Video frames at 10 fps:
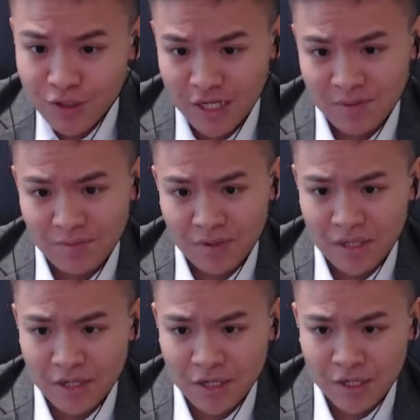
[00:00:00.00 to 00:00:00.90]
it can
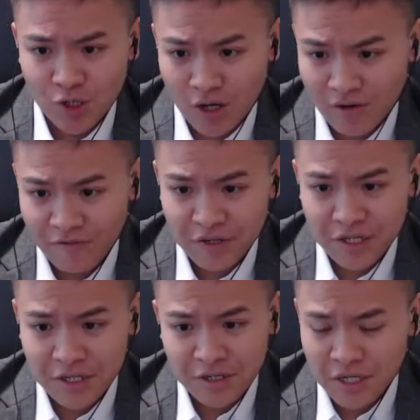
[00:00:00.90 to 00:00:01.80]
be
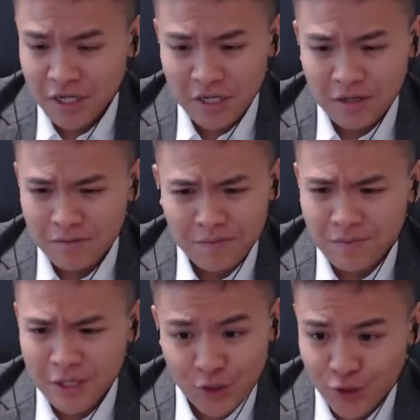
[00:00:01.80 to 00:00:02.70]
geography,
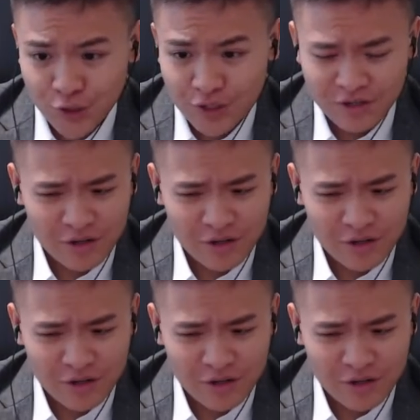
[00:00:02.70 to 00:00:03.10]
literature,